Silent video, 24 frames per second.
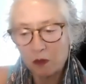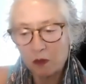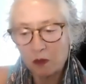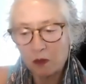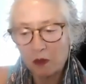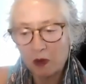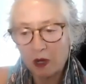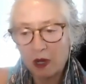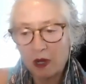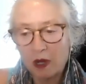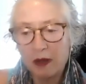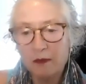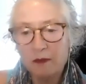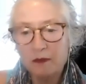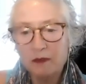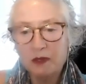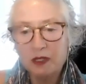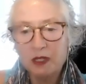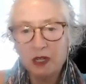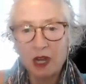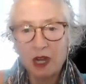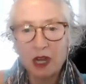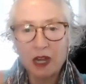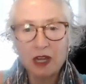I'm
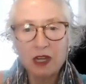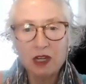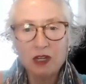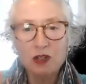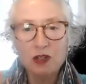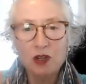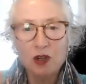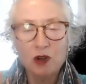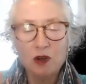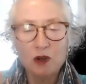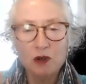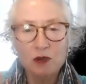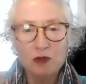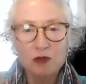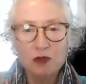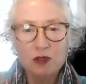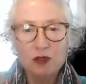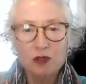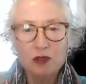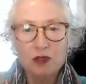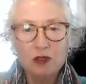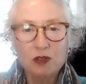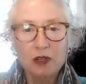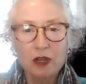
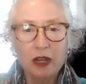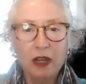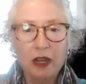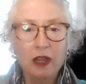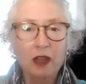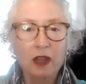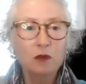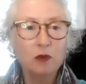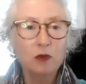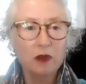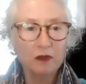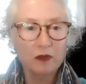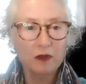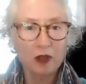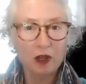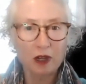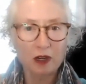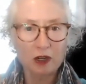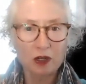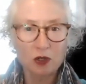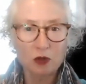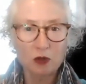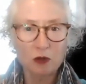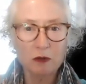diagnosed and we've got
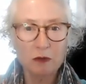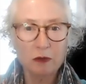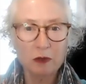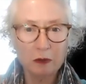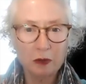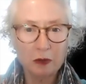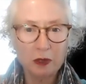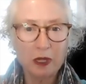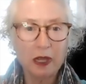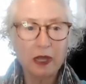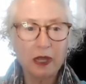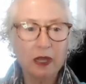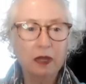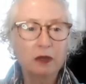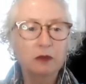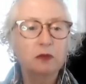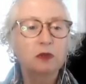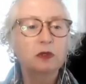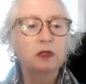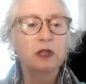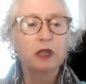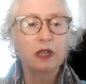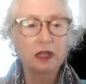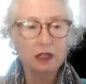a treatment plan in
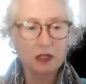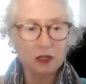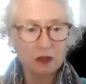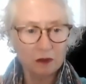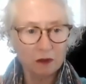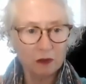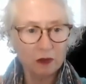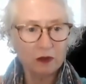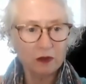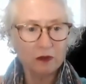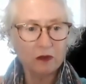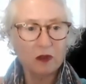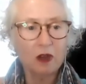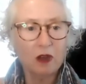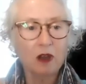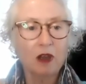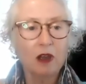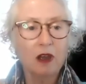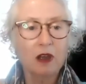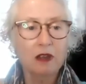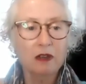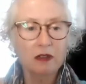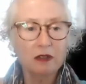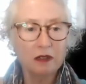place and we've
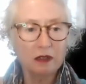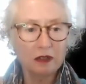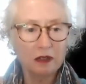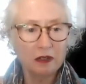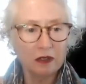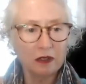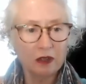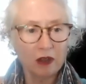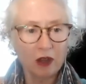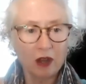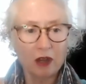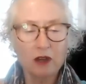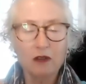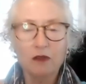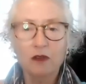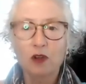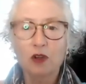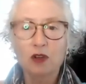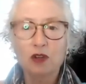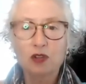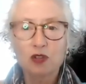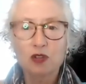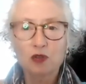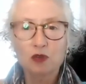got kind of
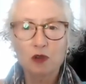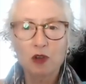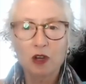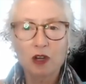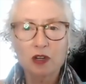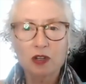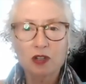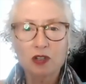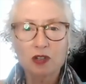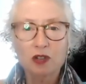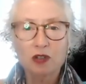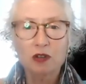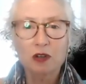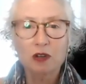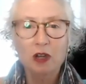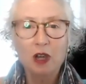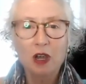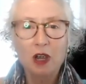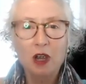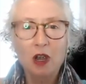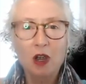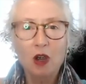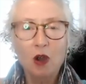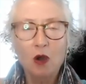our structure,
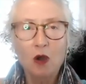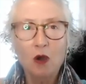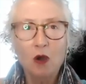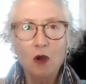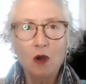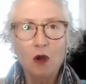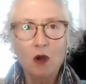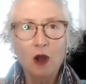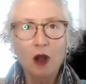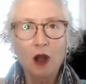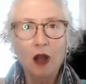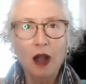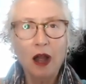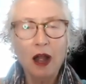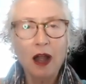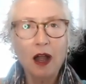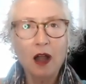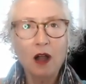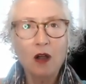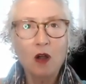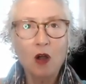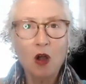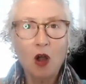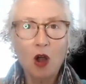
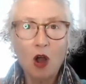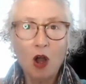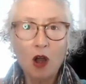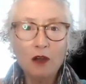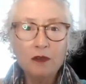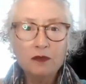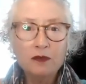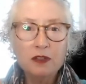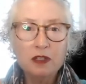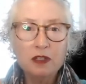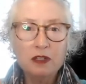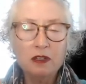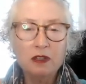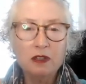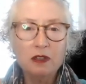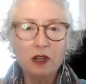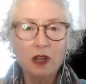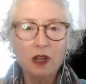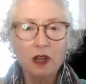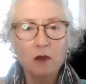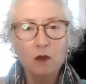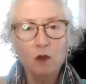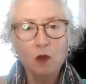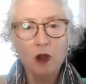how often
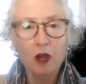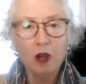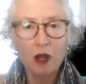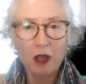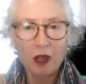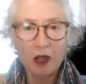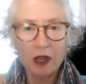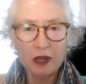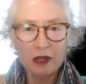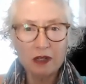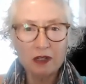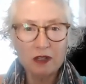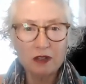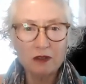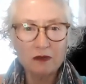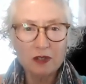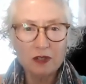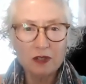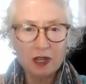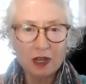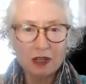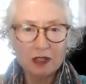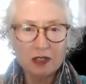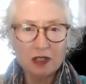and what kinds of
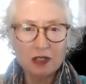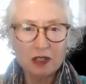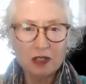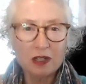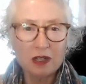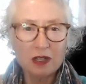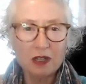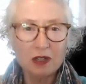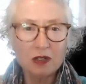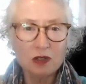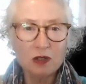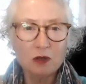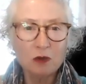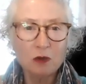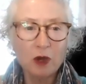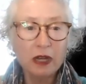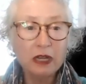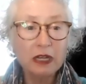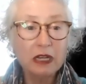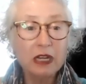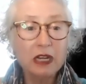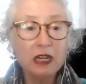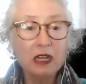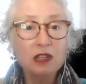testing do I
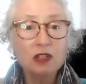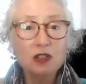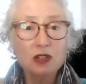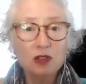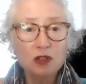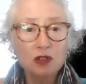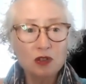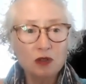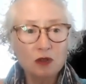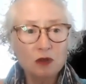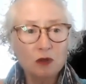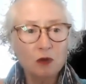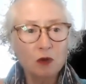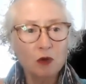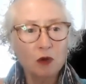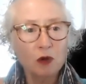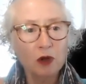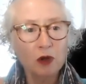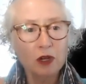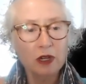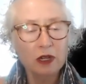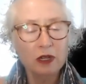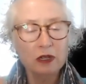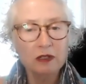need to do?
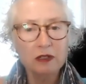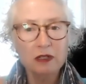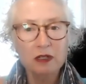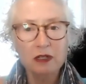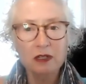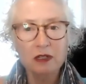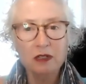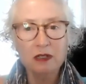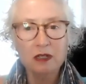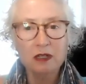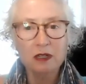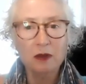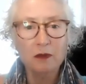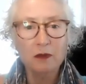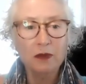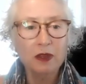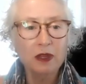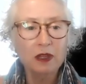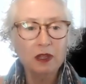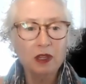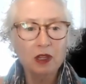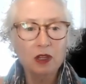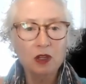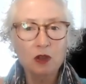Or is it
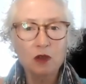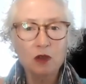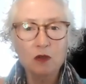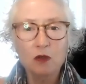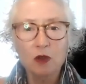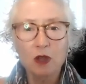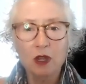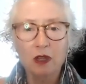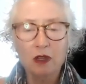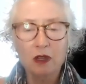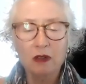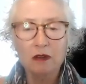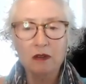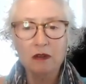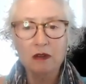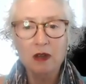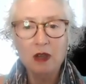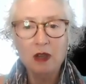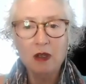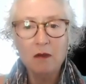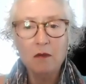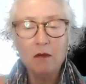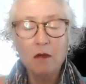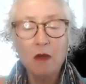something that you can
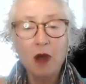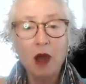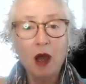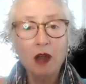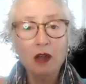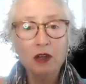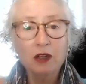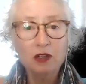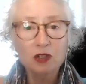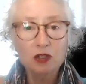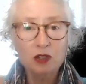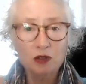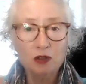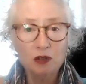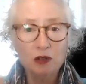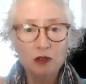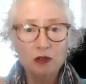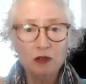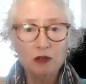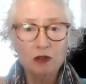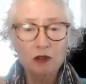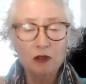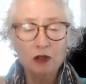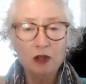
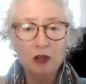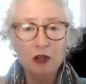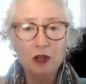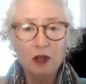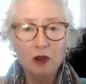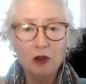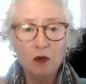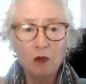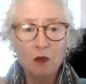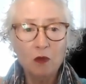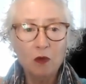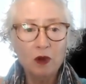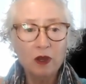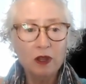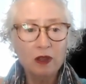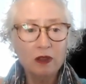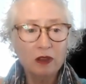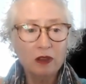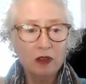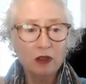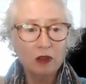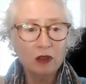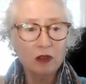monitor with,